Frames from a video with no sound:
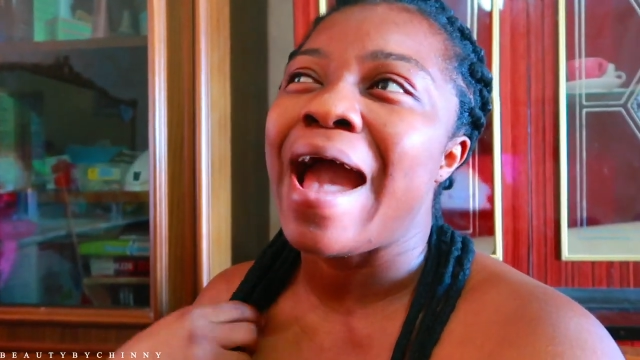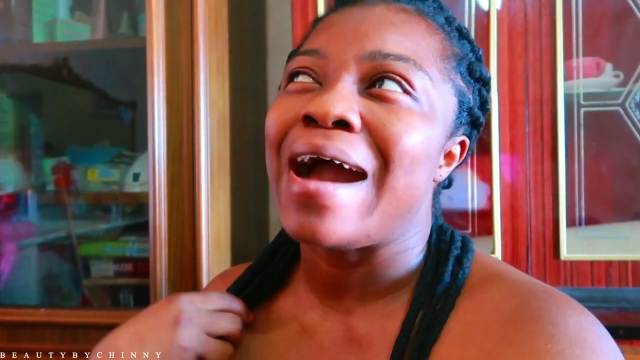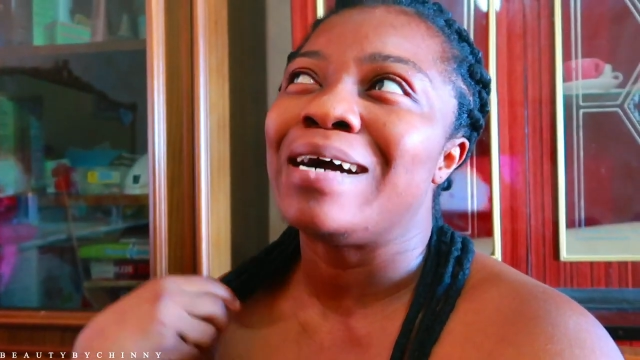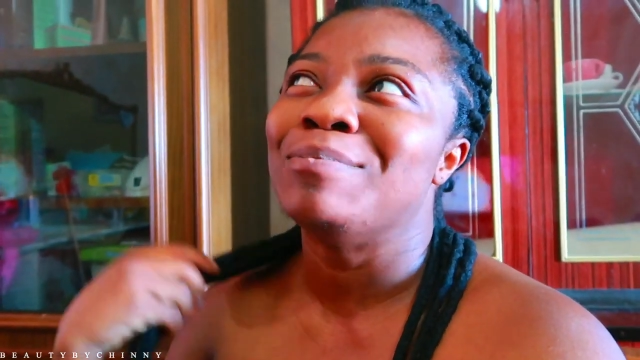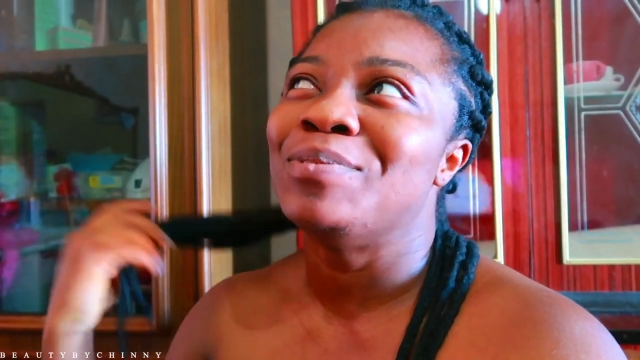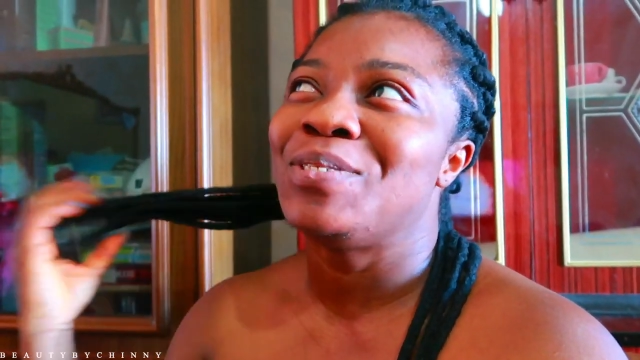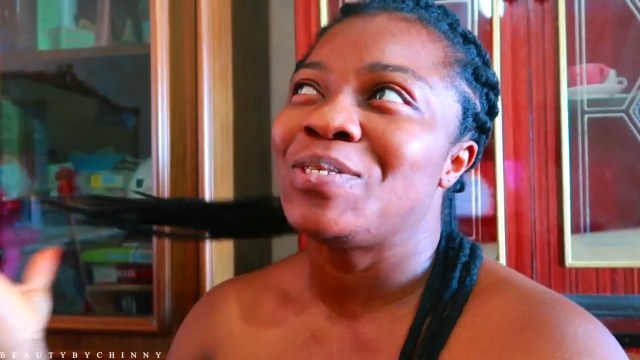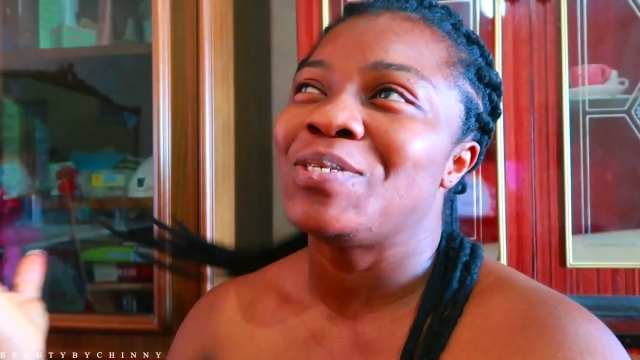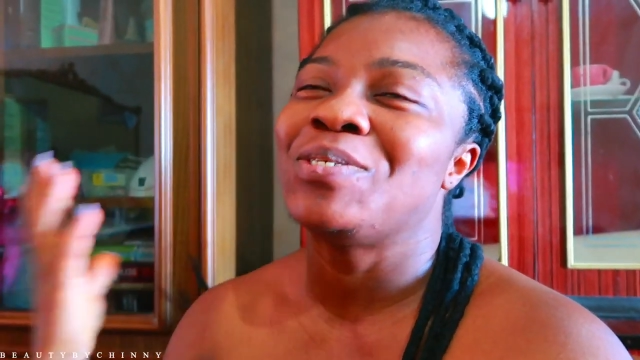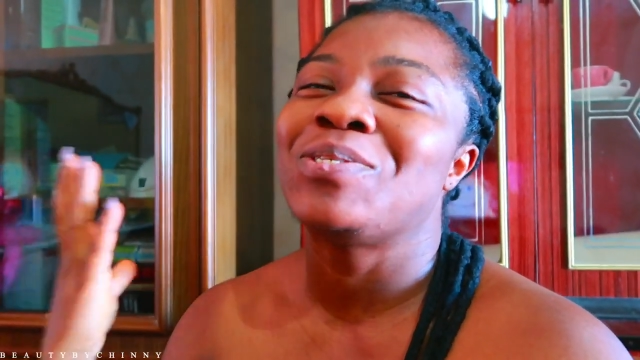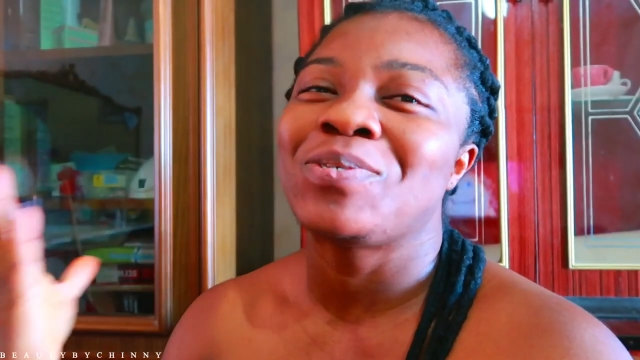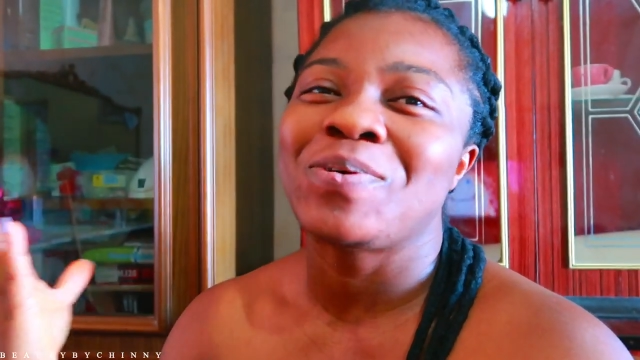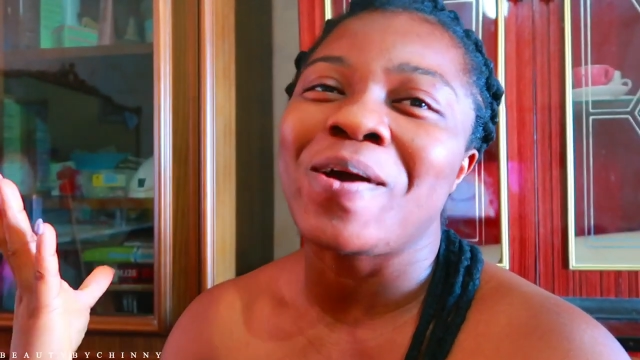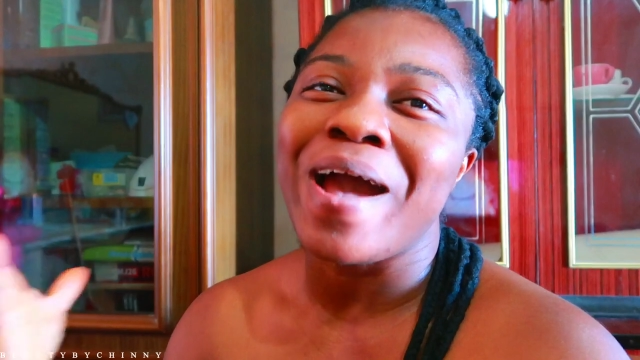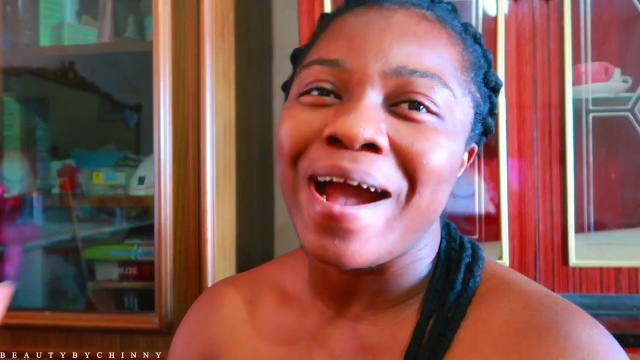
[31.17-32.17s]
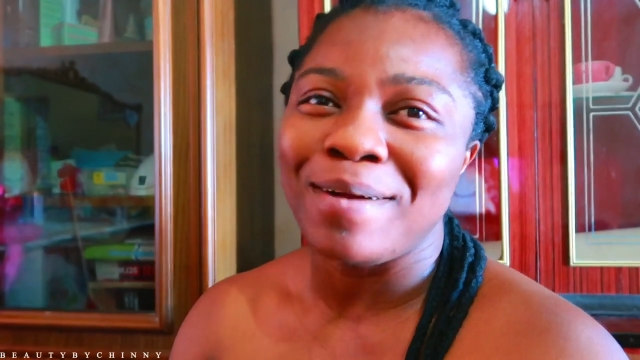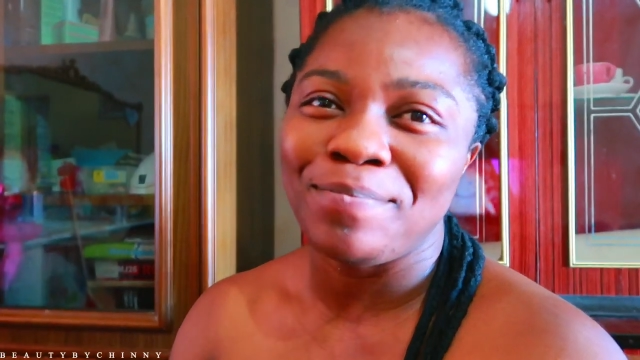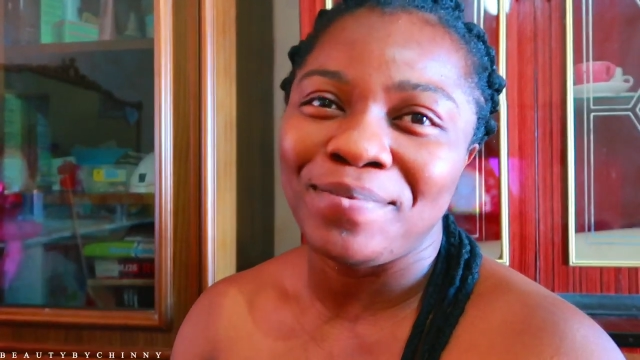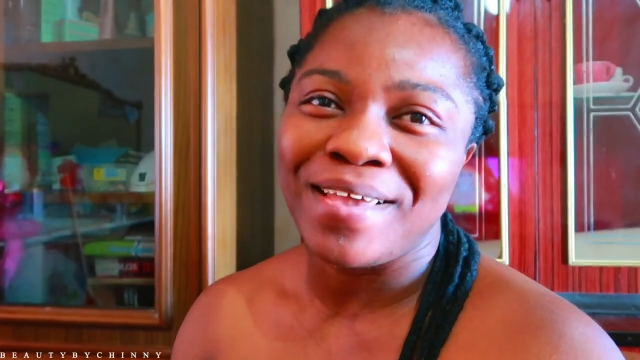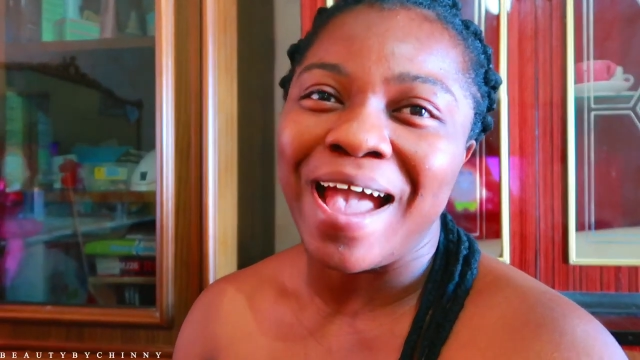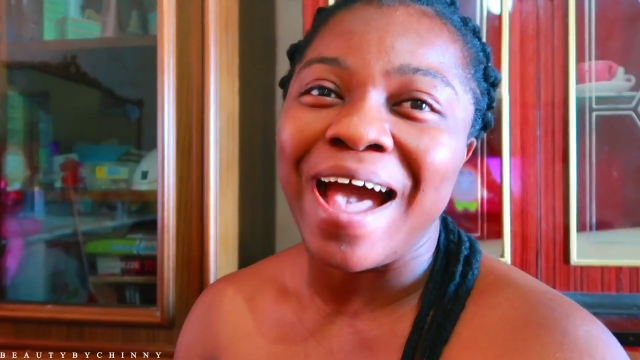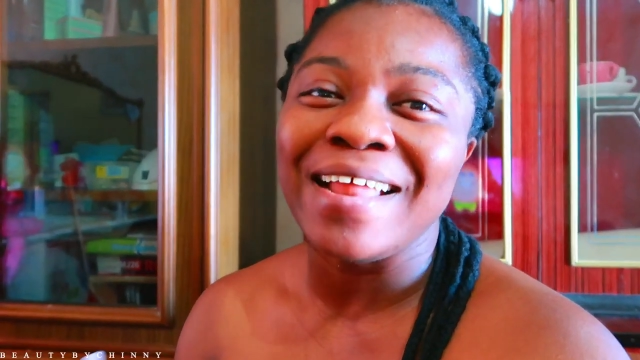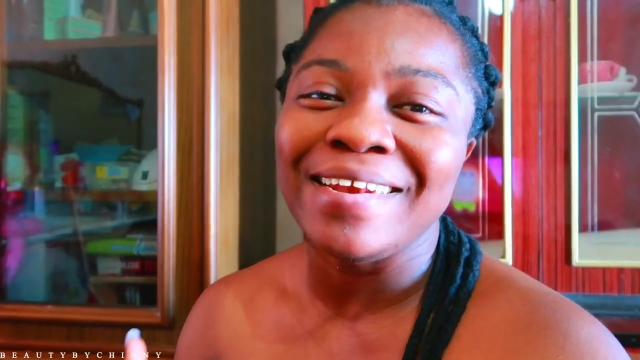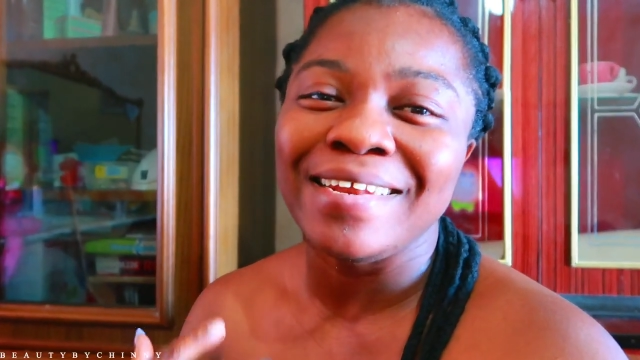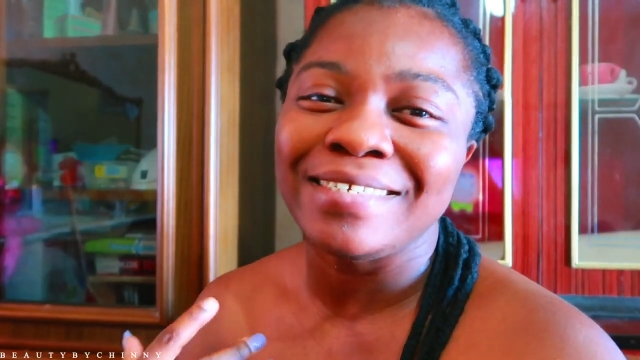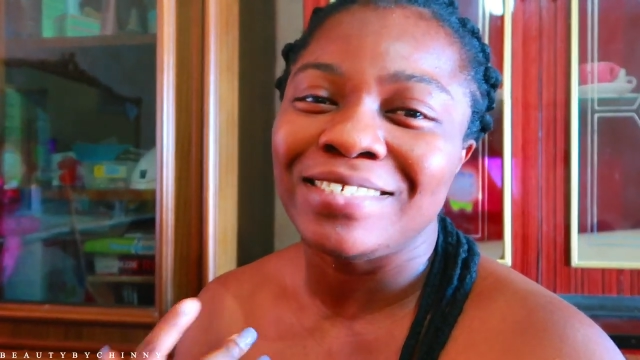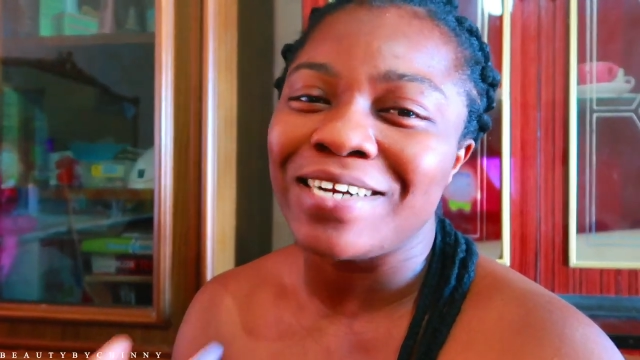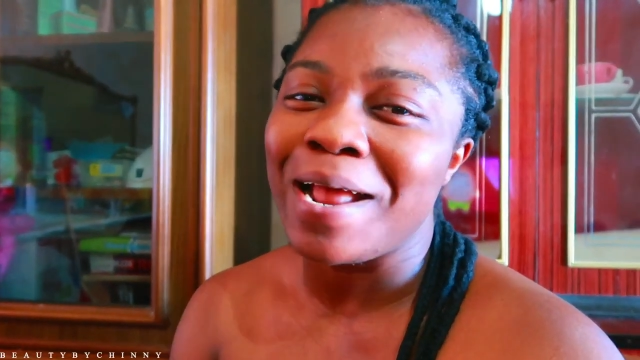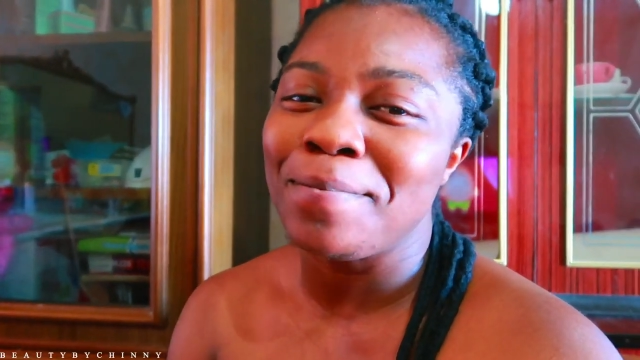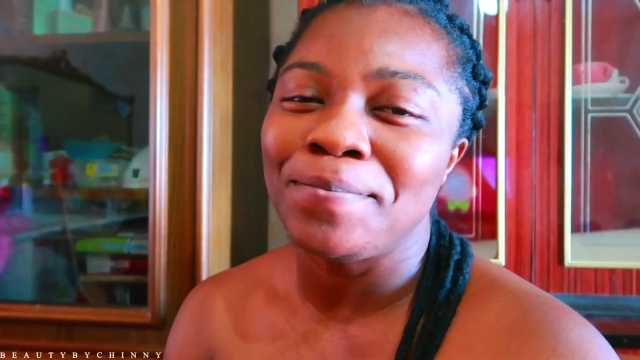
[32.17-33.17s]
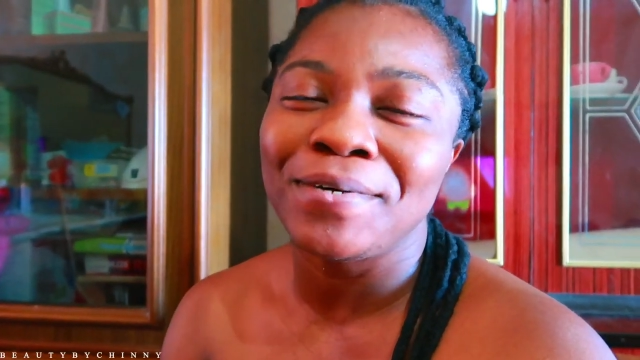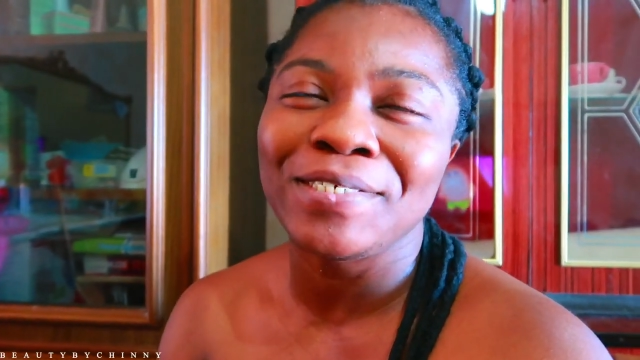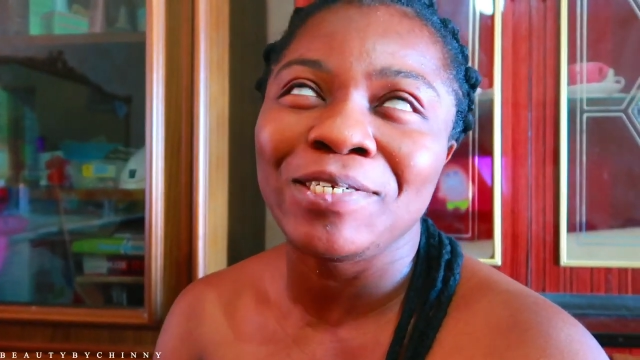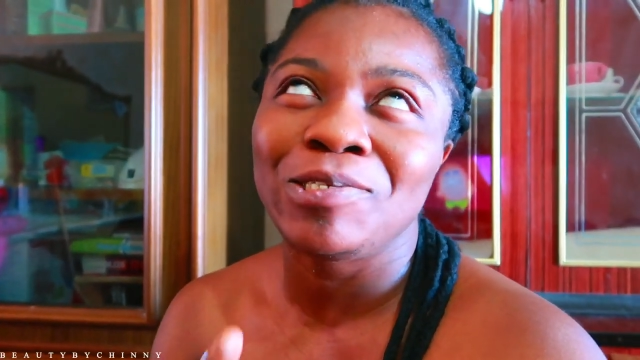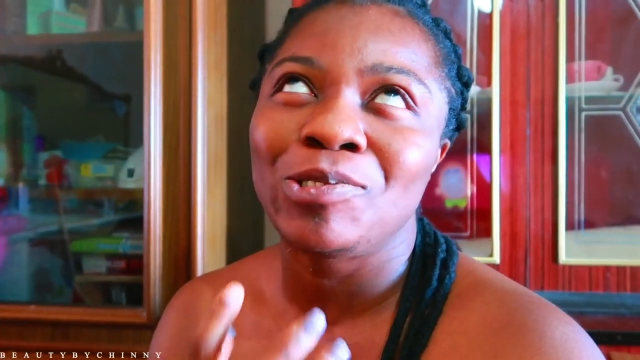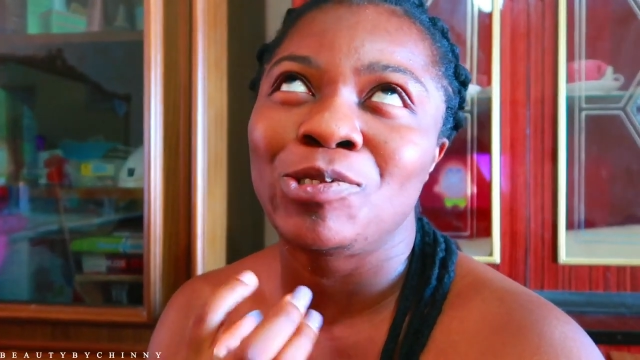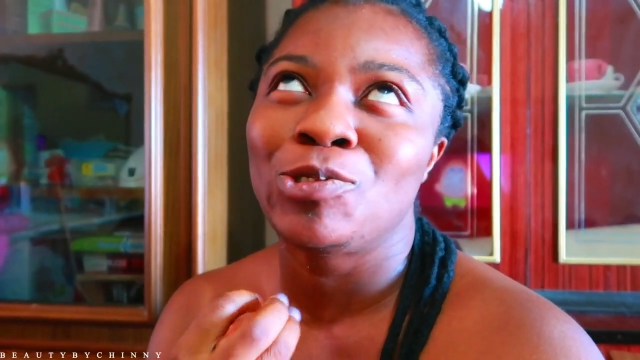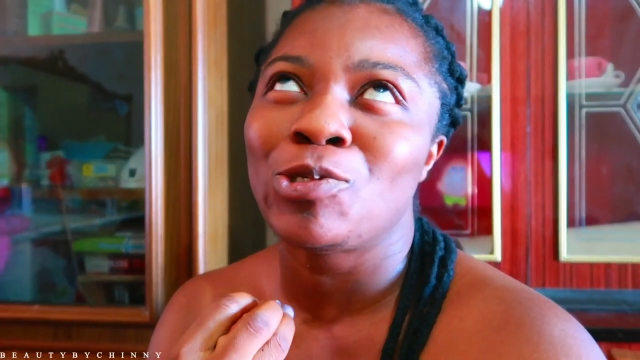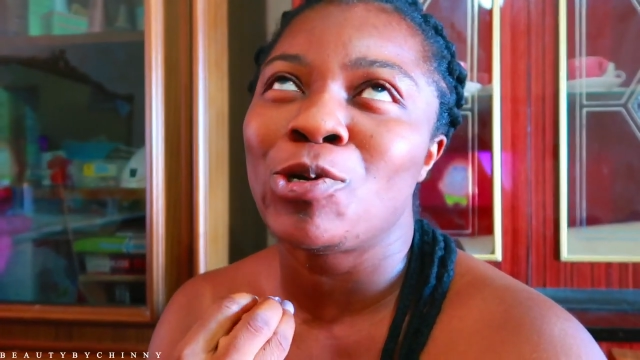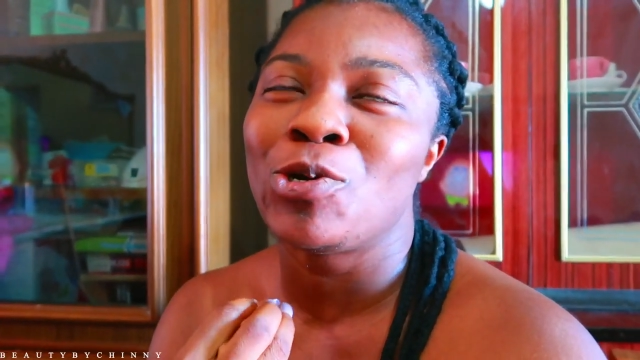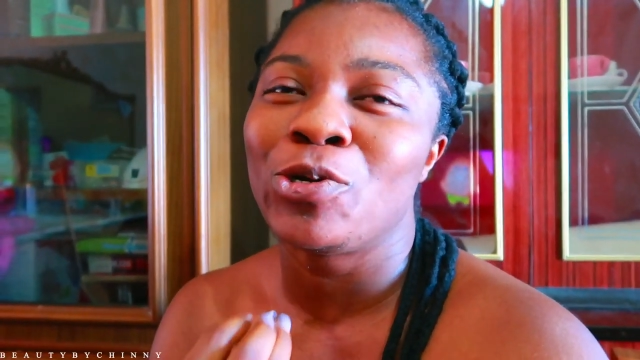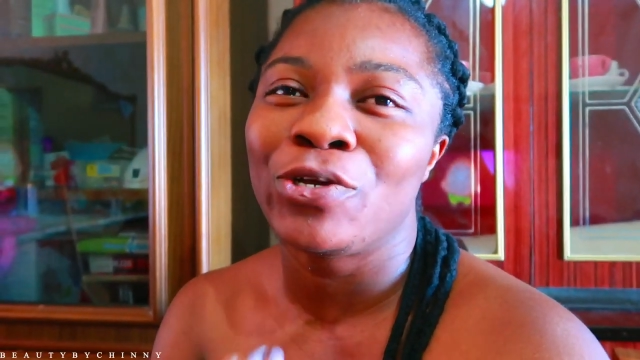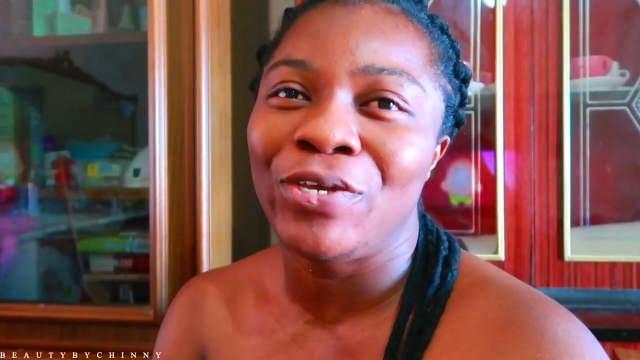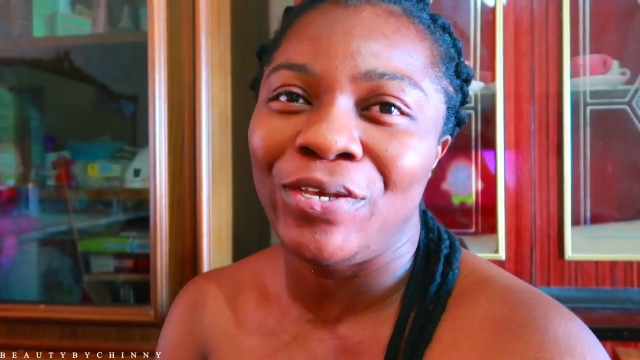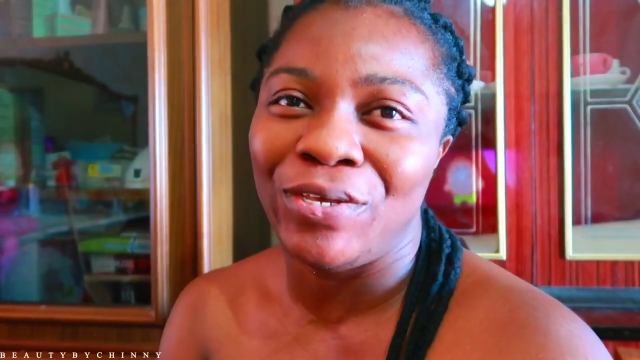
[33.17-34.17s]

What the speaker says: I'm so happy. And the tripod is so